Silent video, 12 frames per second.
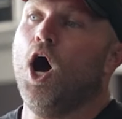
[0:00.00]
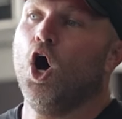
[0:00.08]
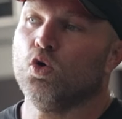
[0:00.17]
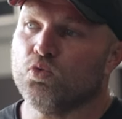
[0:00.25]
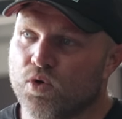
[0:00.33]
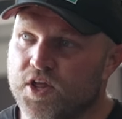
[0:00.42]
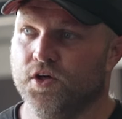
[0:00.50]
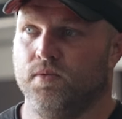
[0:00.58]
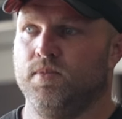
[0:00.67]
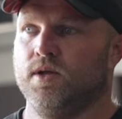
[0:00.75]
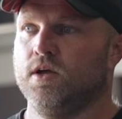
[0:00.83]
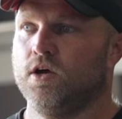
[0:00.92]
a
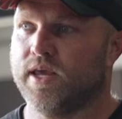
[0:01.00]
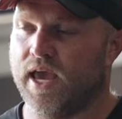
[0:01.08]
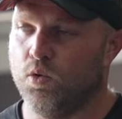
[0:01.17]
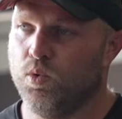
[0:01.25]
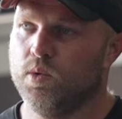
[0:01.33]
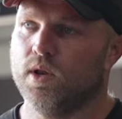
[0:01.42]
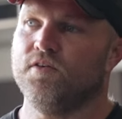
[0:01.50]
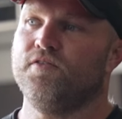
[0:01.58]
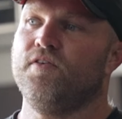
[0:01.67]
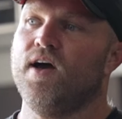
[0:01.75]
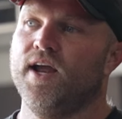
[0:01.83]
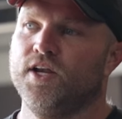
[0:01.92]
rhythm, okay? We wanna
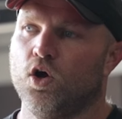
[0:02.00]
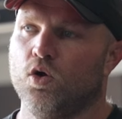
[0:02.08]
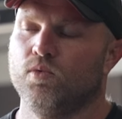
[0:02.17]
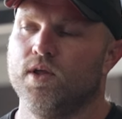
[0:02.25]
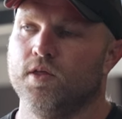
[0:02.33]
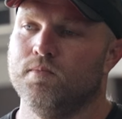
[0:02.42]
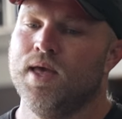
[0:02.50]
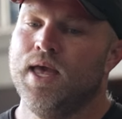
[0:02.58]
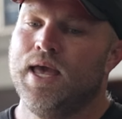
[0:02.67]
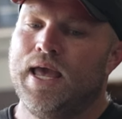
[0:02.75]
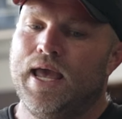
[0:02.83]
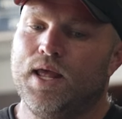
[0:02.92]
find a rhythm.
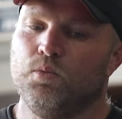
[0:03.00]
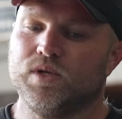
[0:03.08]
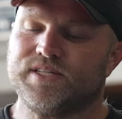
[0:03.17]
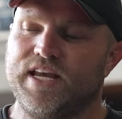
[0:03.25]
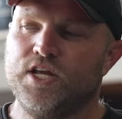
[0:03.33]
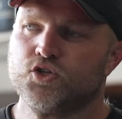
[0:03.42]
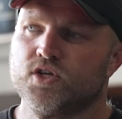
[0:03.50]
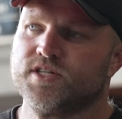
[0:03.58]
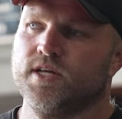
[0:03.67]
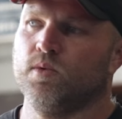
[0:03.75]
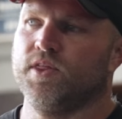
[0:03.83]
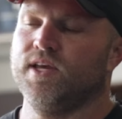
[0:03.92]
And what's
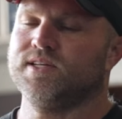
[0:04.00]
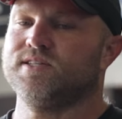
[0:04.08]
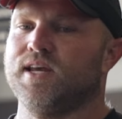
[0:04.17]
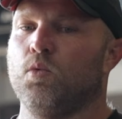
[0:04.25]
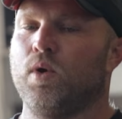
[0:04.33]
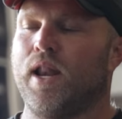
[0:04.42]
interesting with this is that